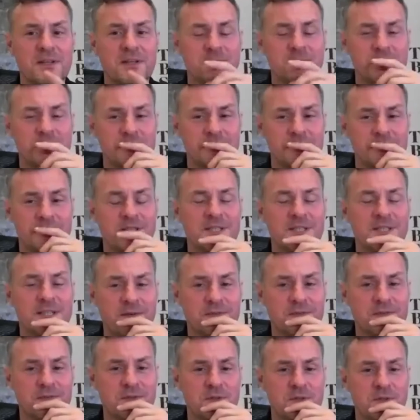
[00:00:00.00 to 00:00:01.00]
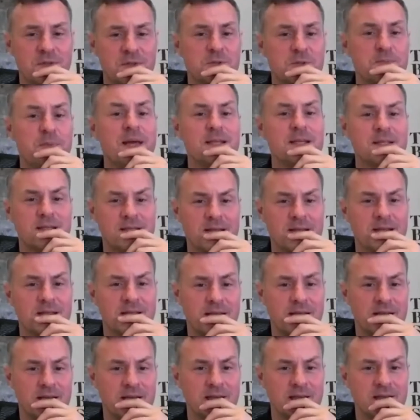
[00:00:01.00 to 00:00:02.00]
had to shift your spend
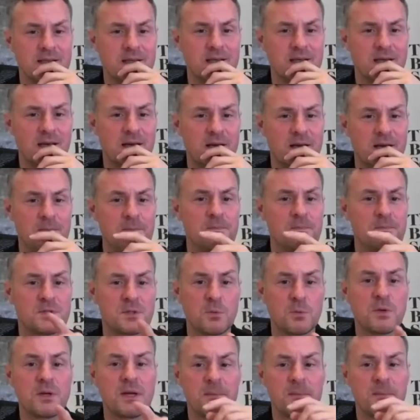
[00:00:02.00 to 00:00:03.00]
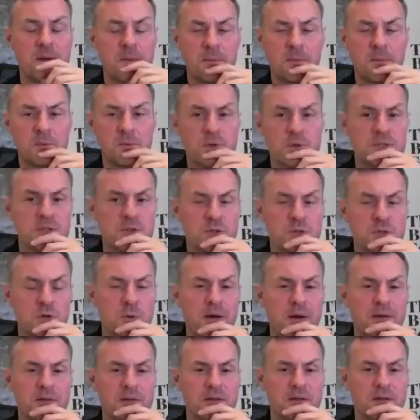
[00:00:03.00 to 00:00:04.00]
this year. So maybe we should
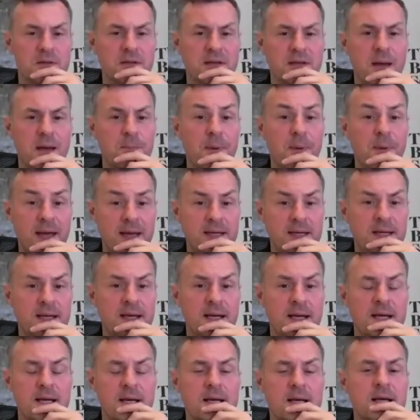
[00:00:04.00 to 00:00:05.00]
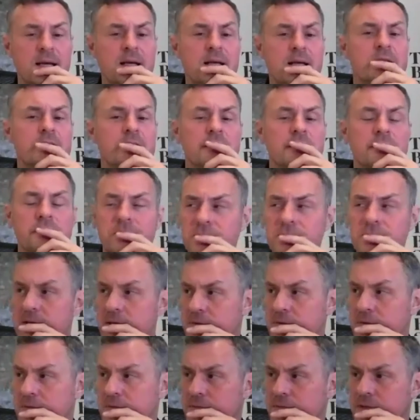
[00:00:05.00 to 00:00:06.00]
talk about the campaign that
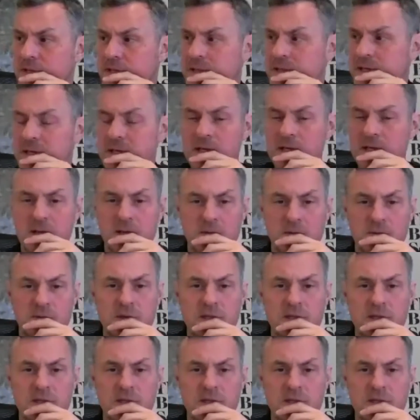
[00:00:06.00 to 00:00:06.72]
you've recently